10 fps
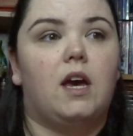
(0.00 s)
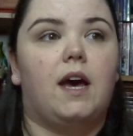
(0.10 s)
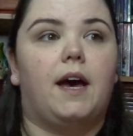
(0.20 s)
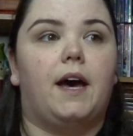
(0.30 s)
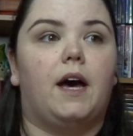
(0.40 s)

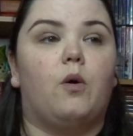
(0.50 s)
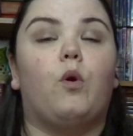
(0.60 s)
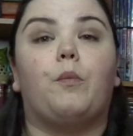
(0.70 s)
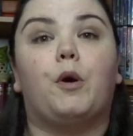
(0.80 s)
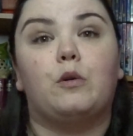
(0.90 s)

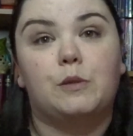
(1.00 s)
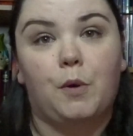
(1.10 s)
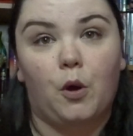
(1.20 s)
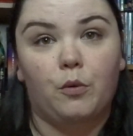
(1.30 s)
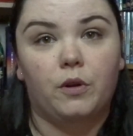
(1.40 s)
Well,
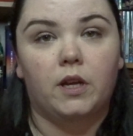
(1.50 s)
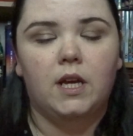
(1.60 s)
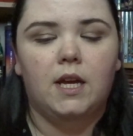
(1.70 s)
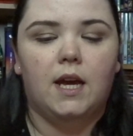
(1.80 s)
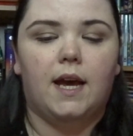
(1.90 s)
postpone.
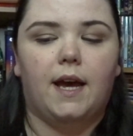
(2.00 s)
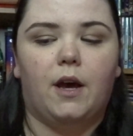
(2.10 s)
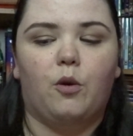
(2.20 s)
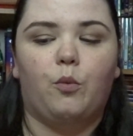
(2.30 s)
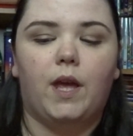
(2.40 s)

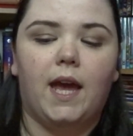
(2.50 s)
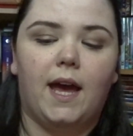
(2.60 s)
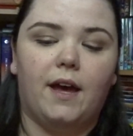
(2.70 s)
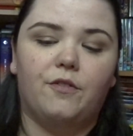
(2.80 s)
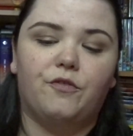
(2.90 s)
We
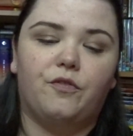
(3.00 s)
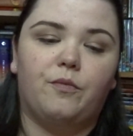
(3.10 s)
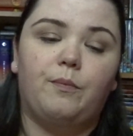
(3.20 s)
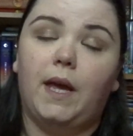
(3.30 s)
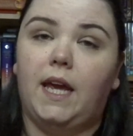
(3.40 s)

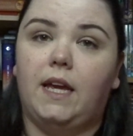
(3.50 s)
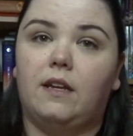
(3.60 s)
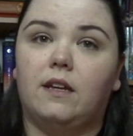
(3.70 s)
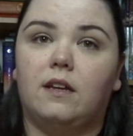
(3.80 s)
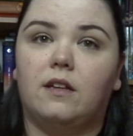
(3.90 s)
have
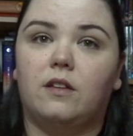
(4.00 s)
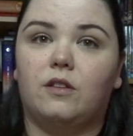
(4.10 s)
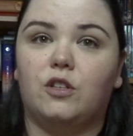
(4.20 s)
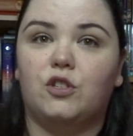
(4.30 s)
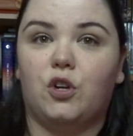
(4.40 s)
made
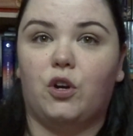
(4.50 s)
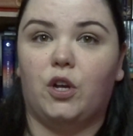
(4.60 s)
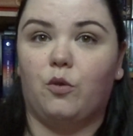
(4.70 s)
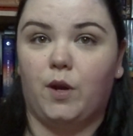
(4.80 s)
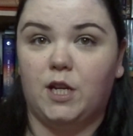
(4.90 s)
the
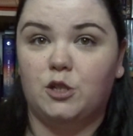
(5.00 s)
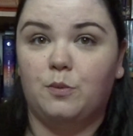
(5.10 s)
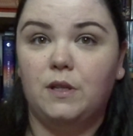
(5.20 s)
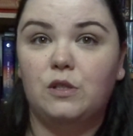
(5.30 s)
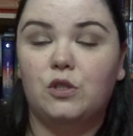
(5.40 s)
starting
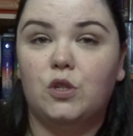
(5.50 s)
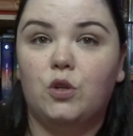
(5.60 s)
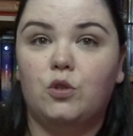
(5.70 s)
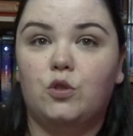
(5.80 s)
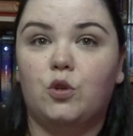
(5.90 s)
arrangements
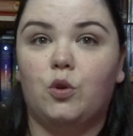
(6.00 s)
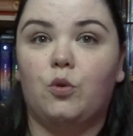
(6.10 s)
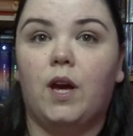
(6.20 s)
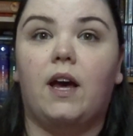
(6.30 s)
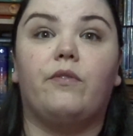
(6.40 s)

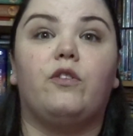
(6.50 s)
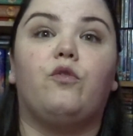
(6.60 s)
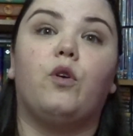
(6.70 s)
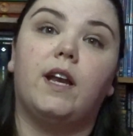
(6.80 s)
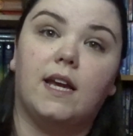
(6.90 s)
to have it
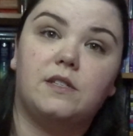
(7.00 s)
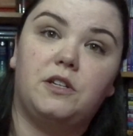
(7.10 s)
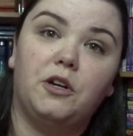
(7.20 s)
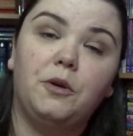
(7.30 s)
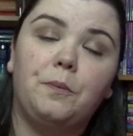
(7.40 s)
for next
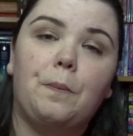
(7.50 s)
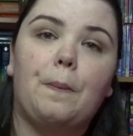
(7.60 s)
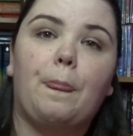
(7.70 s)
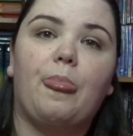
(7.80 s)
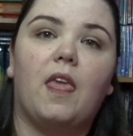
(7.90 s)
year
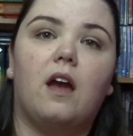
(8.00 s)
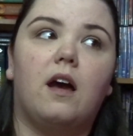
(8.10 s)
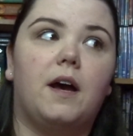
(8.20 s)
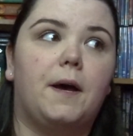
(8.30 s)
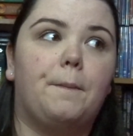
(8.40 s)

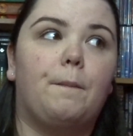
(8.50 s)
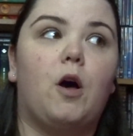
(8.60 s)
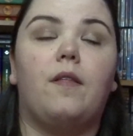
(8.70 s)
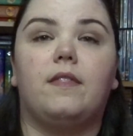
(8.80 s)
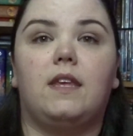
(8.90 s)

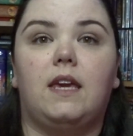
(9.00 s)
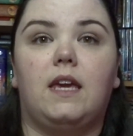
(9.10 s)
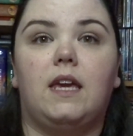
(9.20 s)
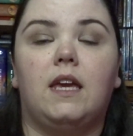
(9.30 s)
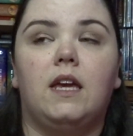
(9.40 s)
around
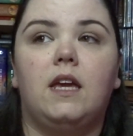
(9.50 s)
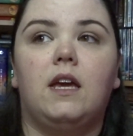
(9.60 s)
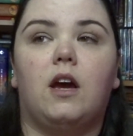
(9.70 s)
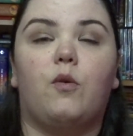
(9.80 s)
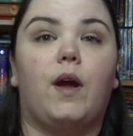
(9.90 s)

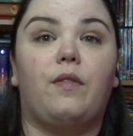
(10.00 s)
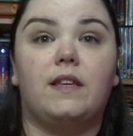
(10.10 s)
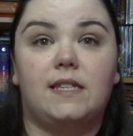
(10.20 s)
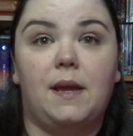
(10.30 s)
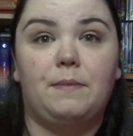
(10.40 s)
the
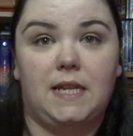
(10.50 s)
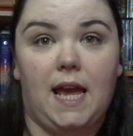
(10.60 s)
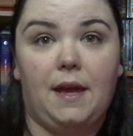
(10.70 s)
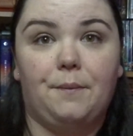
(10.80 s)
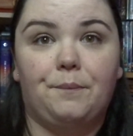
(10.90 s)
same
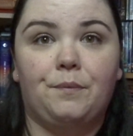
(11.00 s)
day.